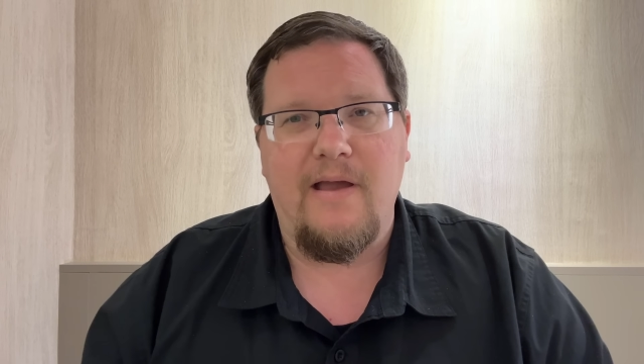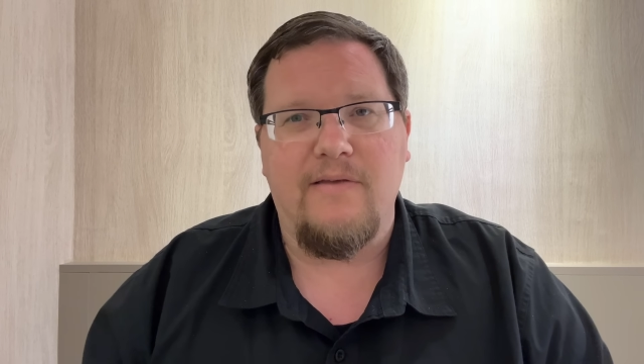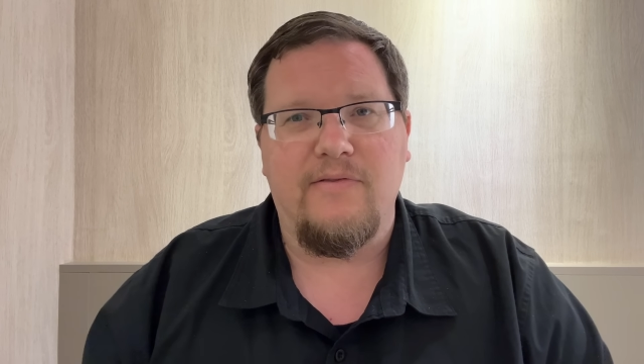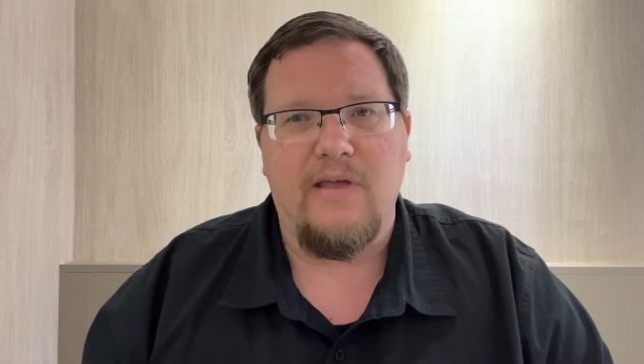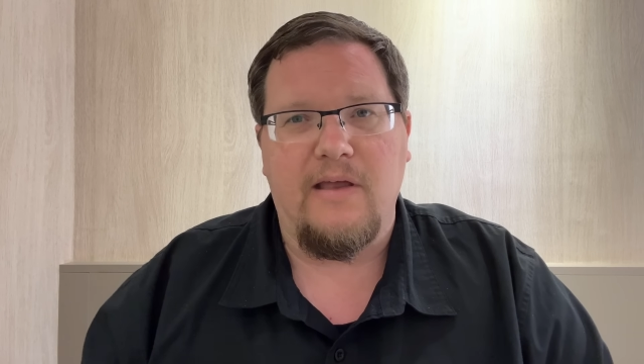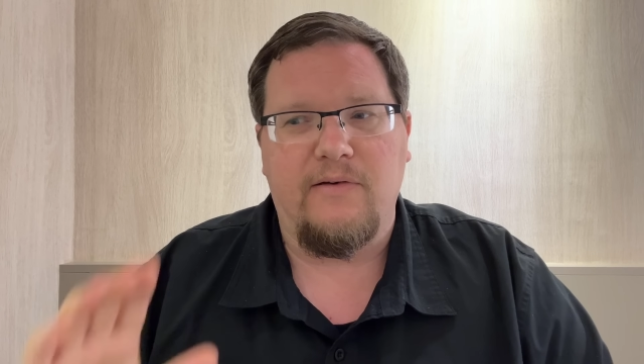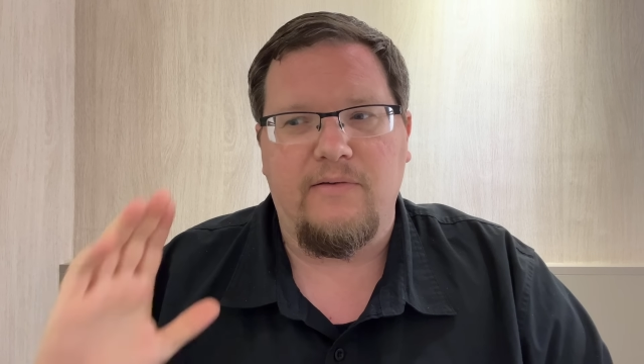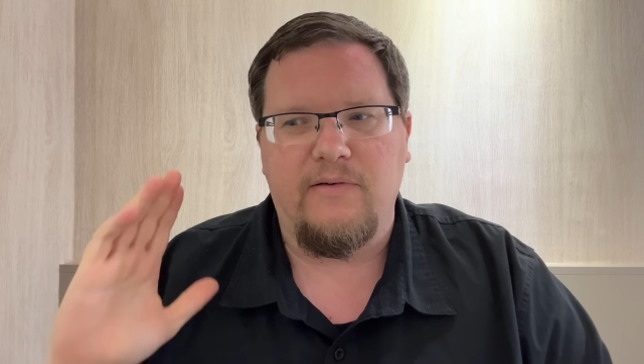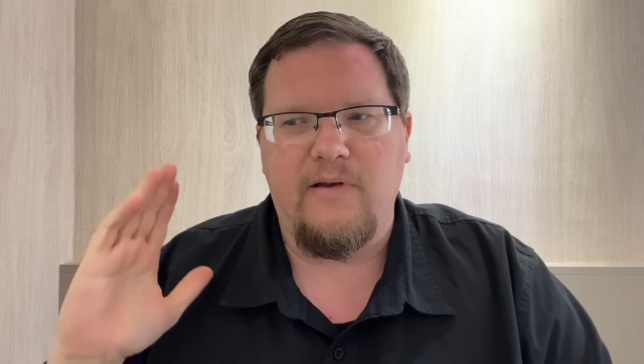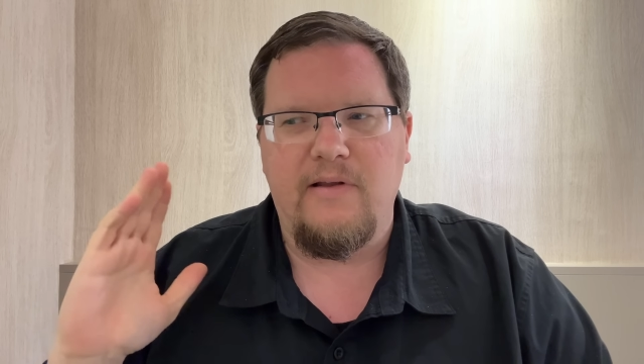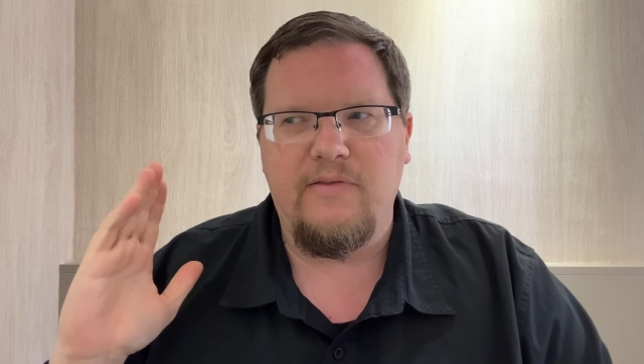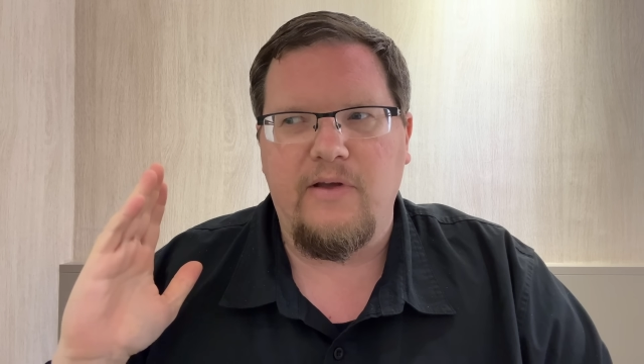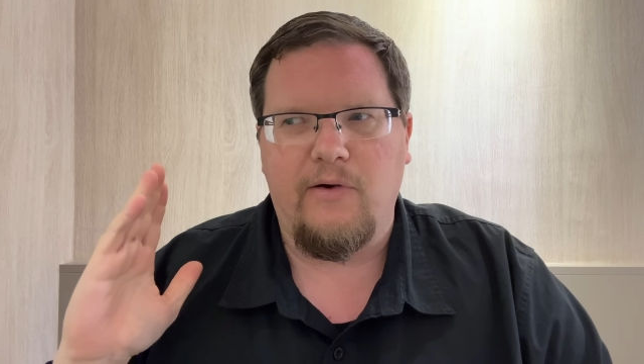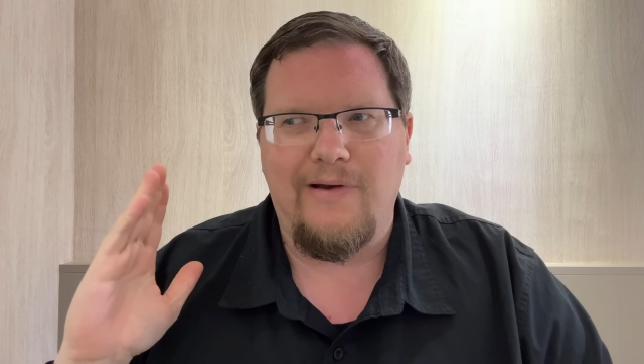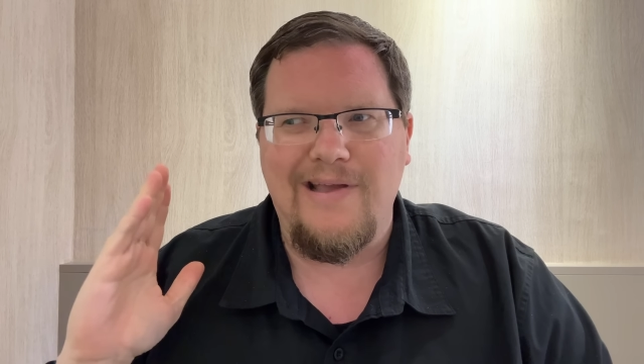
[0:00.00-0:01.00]
And then
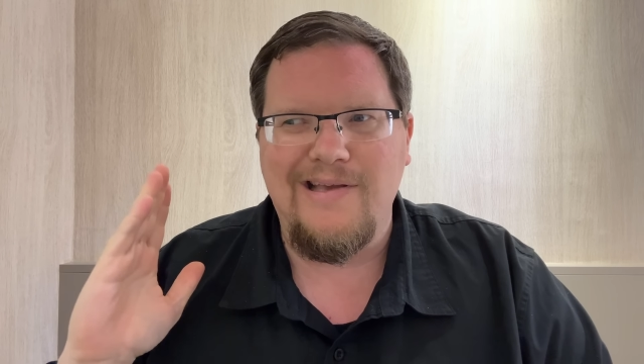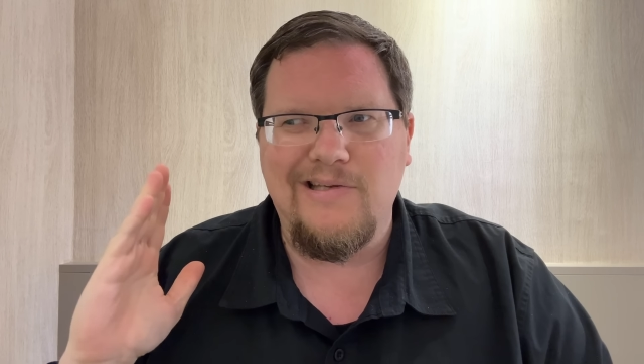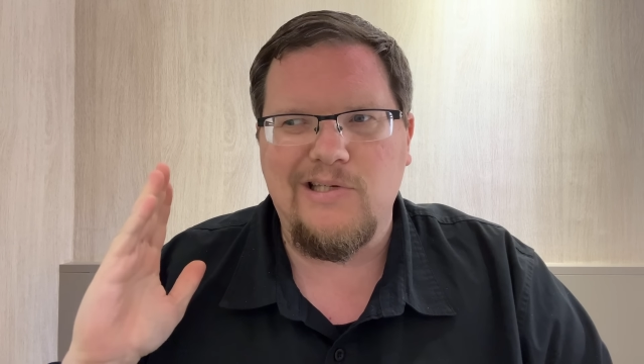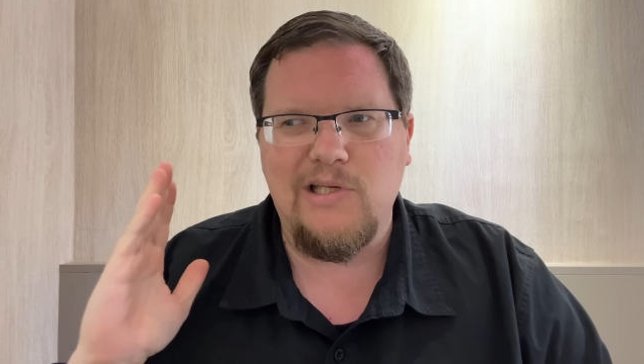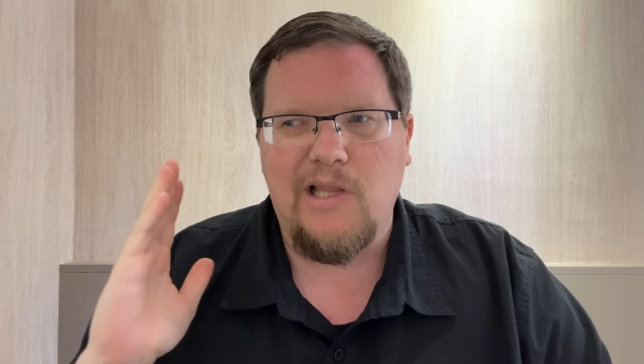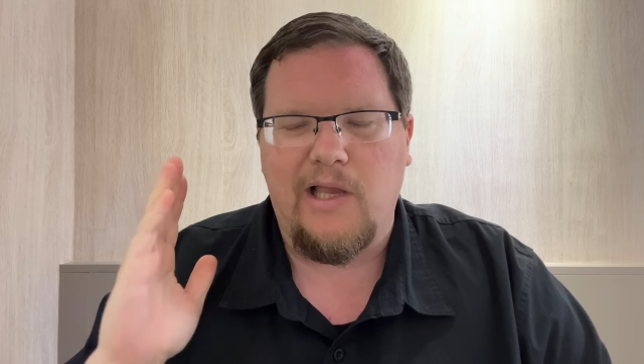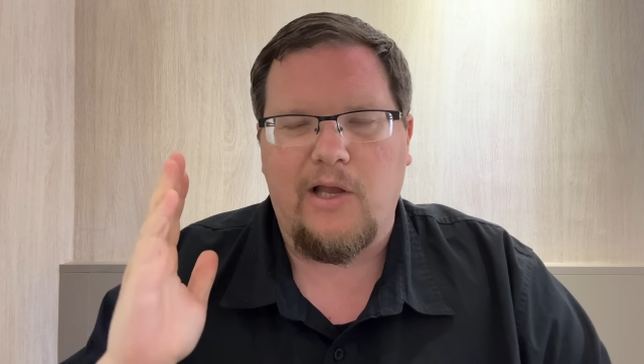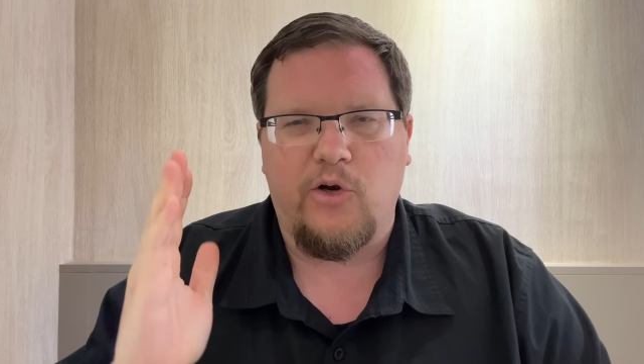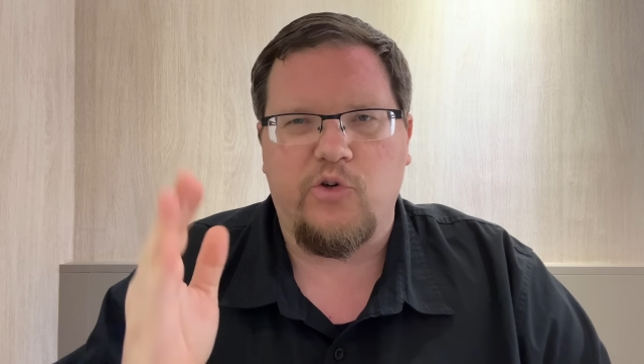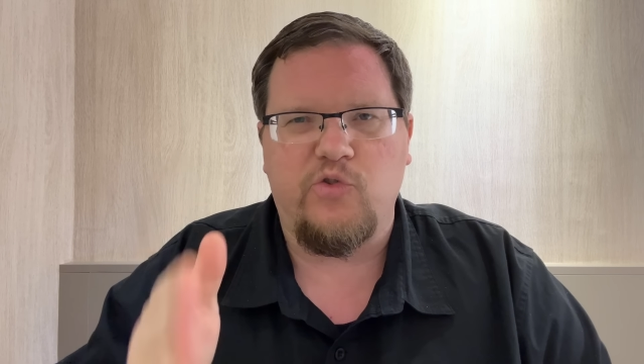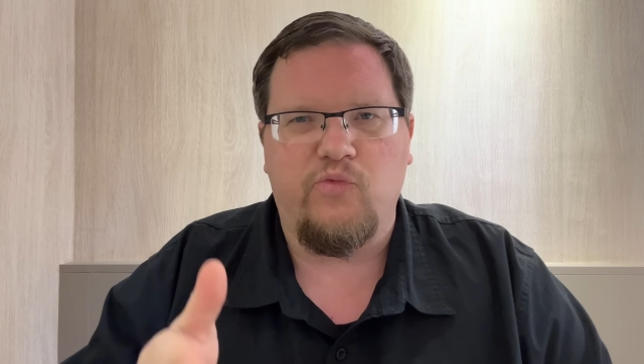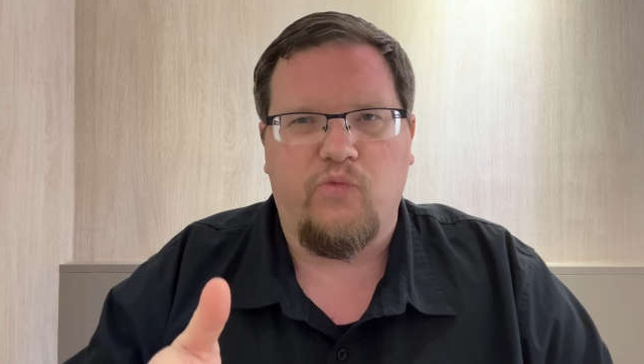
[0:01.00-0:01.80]
there is like a